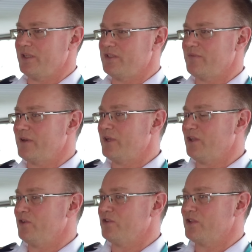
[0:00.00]
it's very
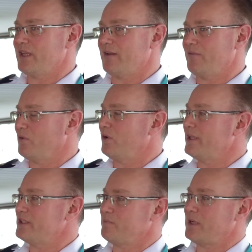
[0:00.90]
good to have all
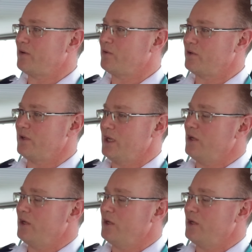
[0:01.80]
this power